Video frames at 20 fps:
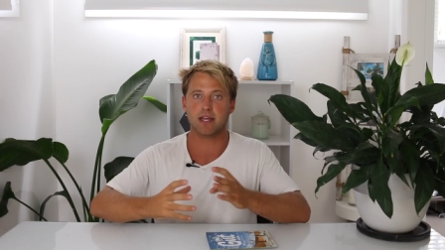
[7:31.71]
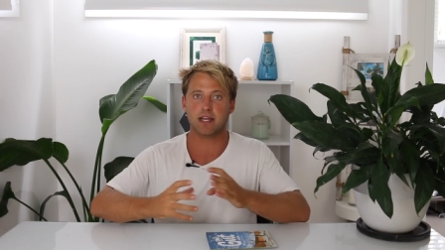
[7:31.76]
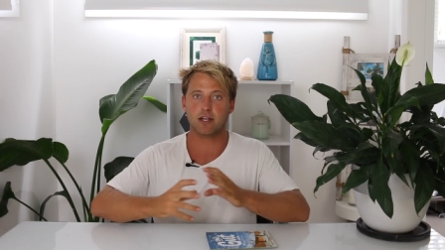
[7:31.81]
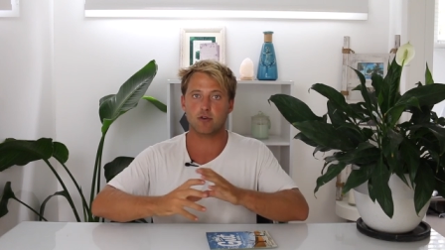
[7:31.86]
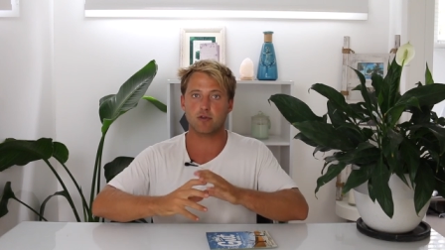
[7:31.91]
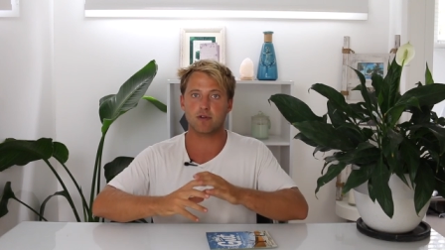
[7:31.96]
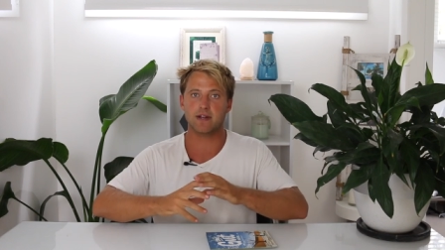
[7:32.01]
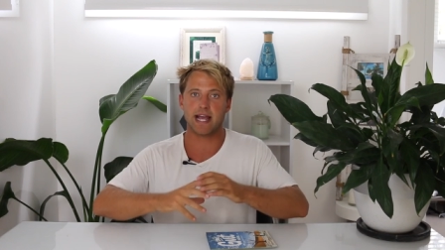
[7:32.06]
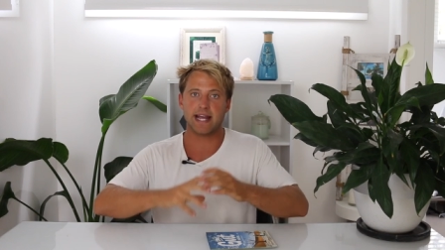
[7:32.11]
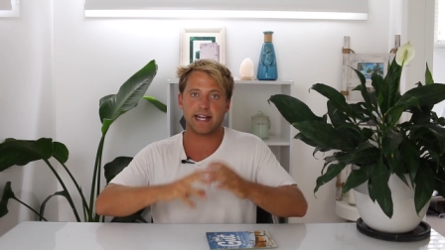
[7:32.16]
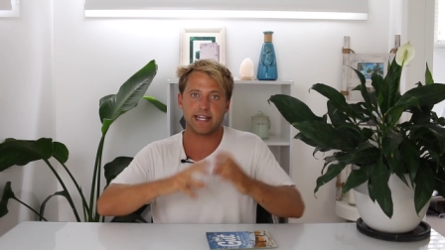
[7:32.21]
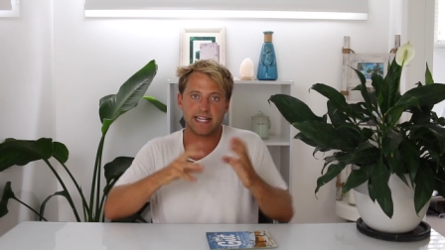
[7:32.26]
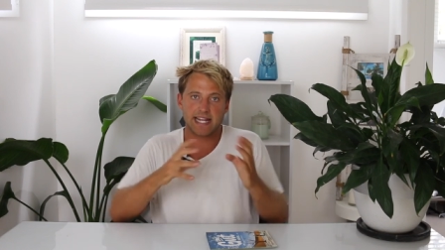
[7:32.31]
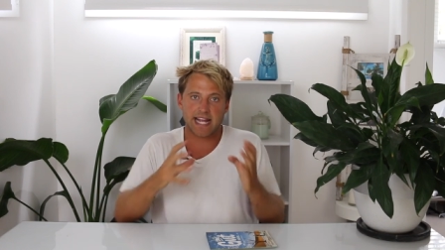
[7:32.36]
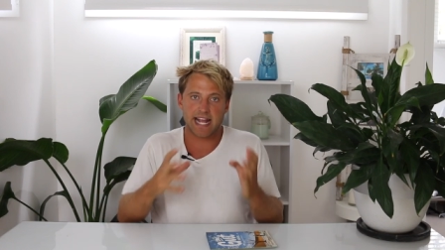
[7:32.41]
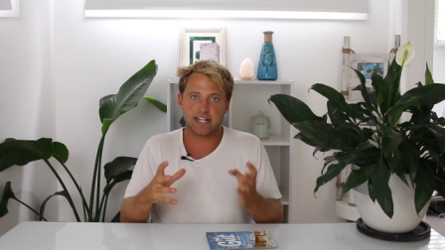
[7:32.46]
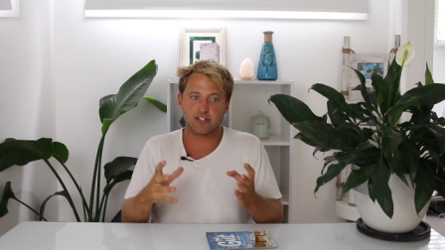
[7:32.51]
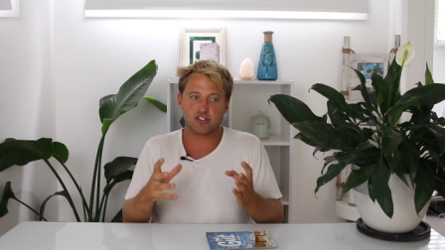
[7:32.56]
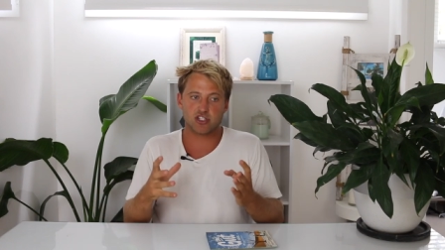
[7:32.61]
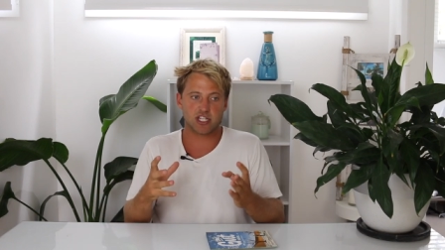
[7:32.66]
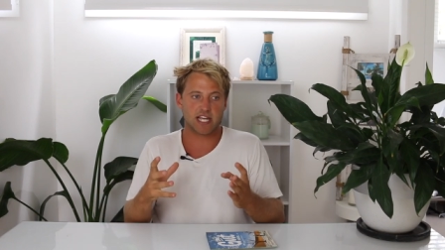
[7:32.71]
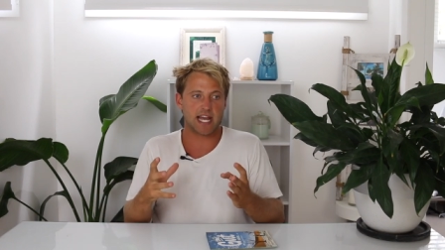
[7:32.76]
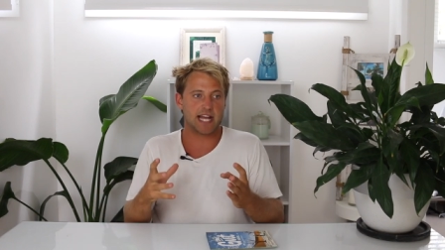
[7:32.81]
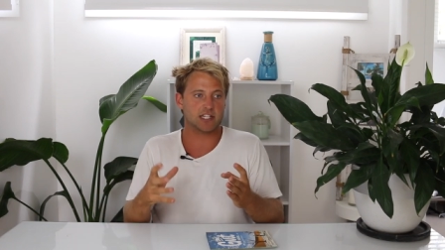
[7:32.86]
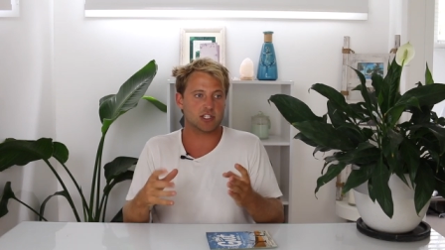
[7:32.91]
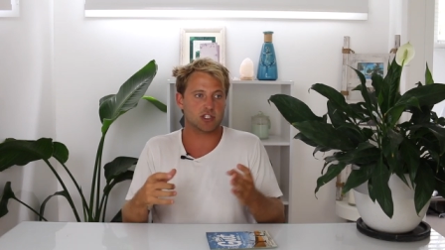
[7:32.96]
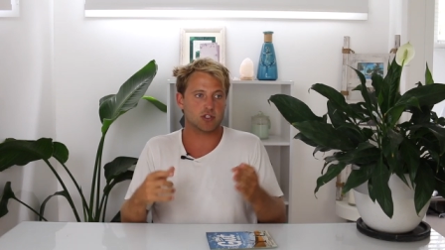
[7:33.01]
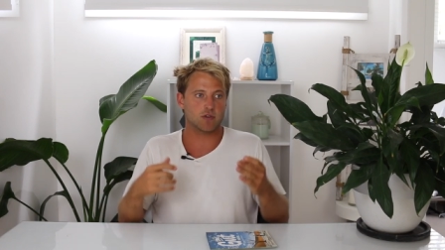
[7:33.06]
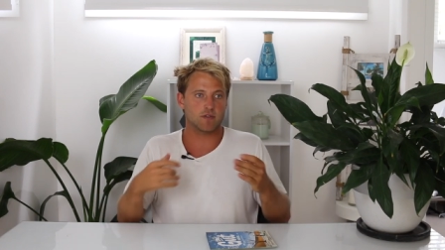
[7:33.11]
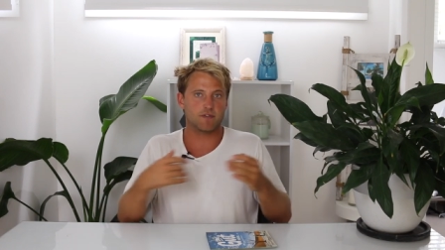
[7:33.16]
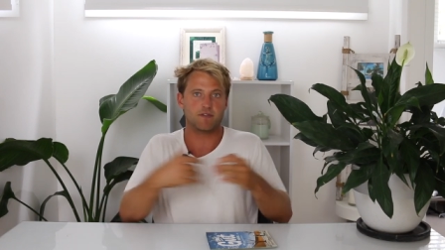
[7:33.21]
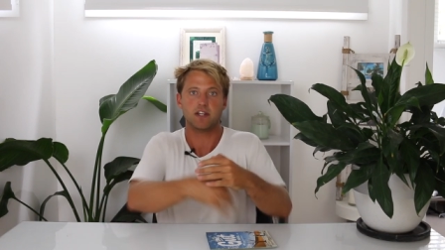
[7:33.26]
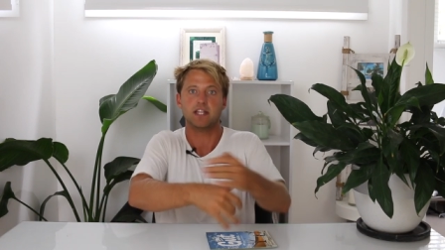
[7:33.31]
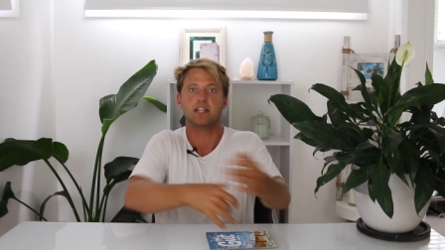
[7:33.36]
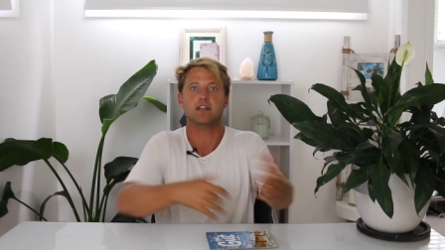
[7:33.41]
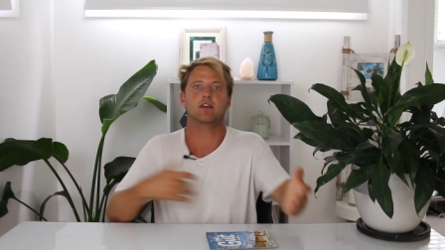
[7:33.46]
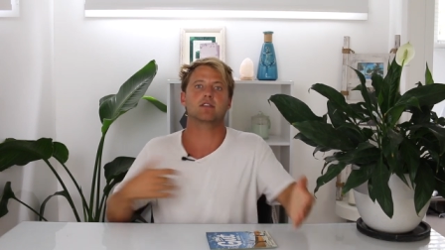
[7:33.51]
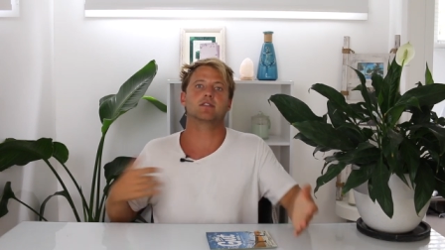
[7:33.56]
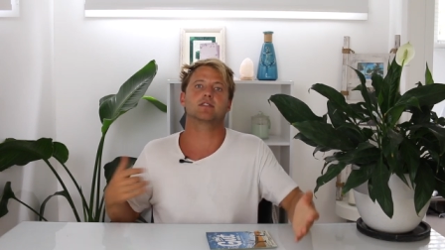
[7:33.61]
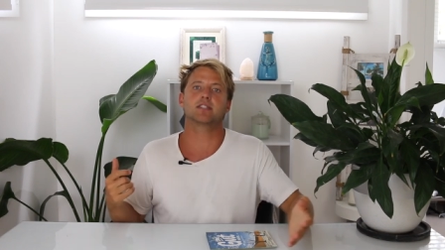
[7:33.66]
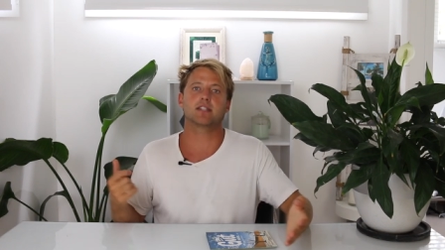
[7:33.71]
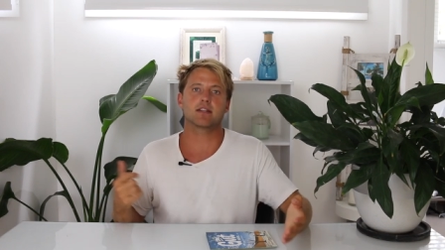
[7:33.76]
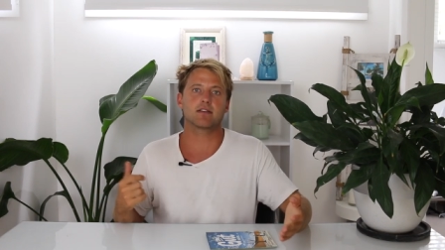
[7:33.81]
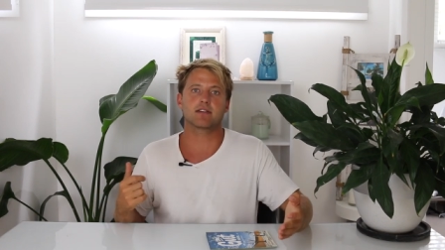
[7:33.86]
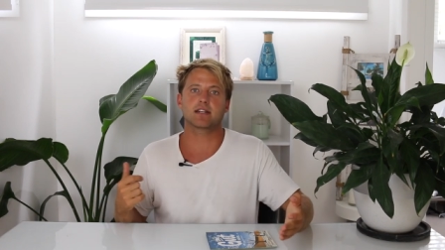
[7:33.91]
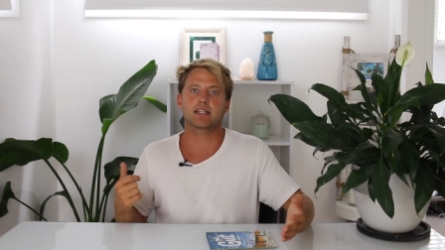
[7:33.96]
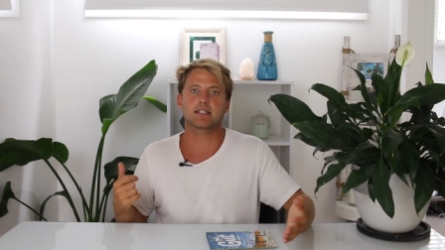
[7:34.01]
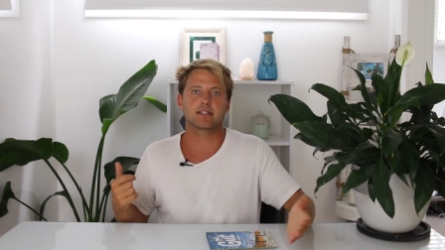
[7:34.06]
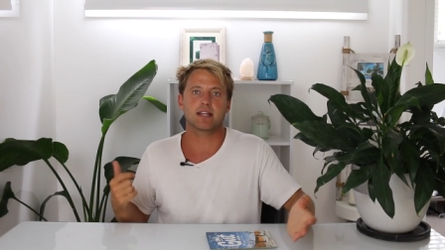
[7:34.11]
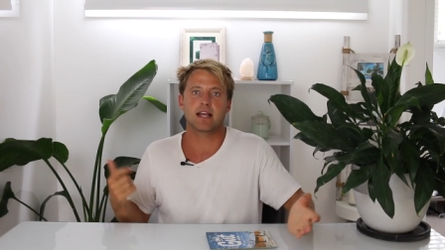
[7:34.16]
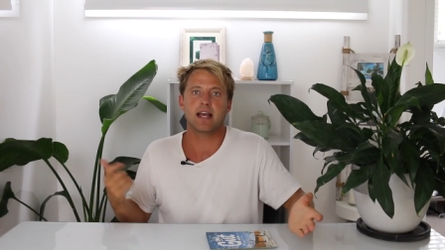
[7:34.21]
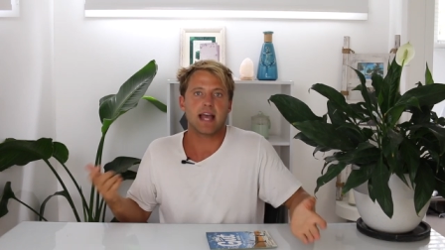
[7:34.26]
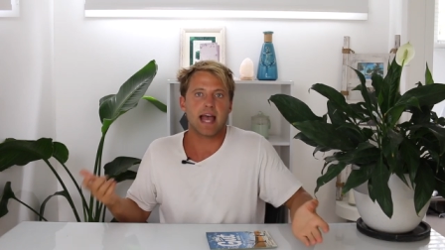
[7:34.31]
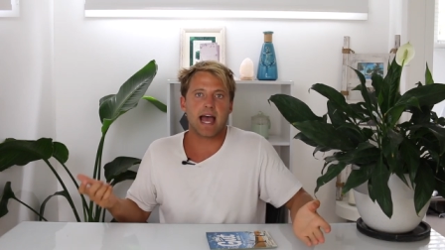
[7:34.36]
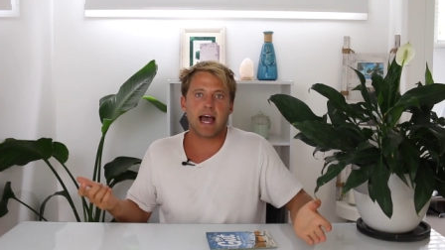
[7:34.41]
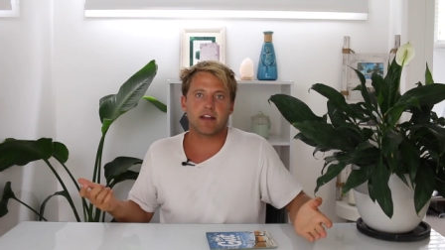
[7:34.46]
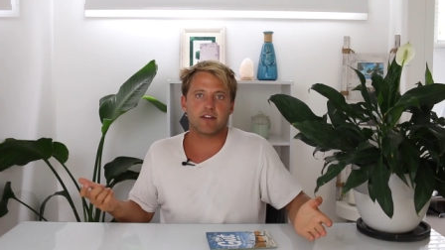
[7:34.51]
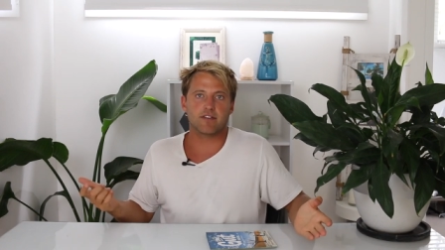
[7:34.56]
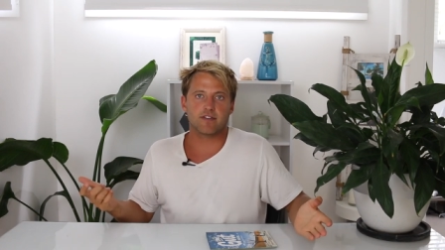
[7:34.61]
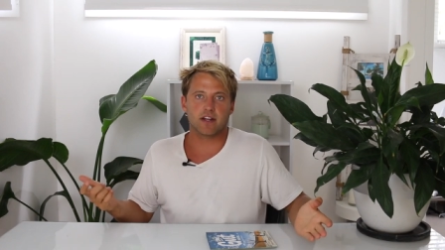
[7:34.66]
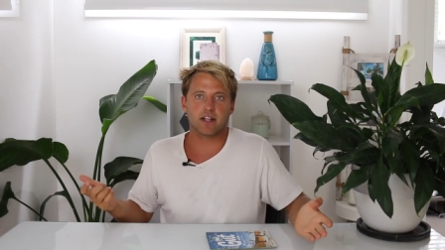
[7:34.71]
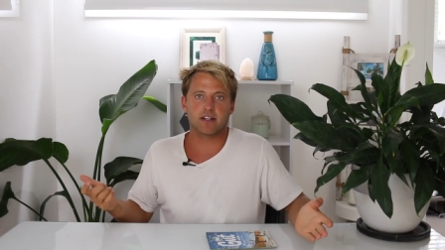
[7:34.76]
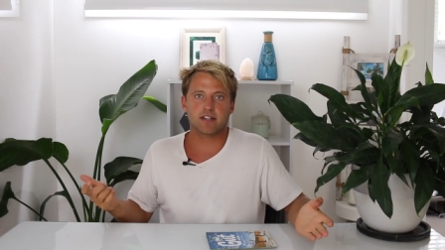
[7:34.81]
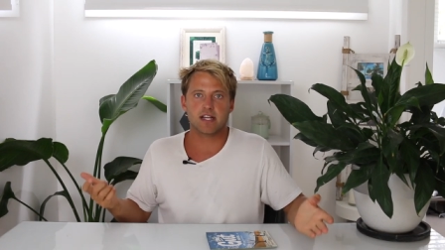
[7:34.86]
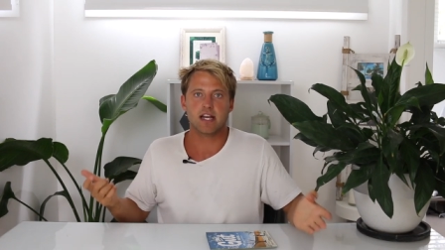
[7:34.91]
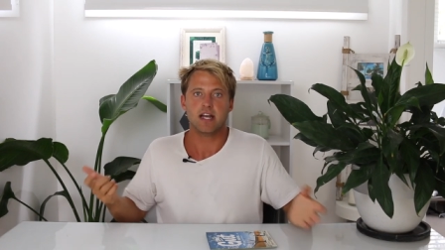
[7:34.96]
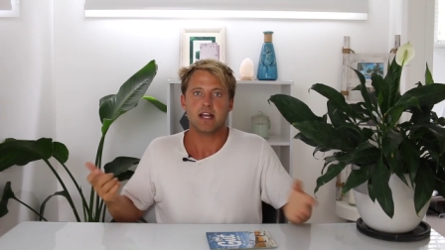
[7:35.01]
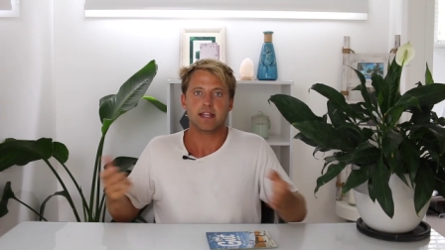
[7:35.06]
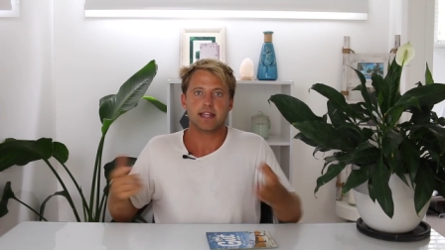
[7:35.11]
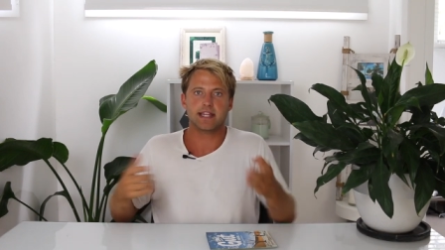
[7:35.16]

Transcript: and create an educational video series out of it?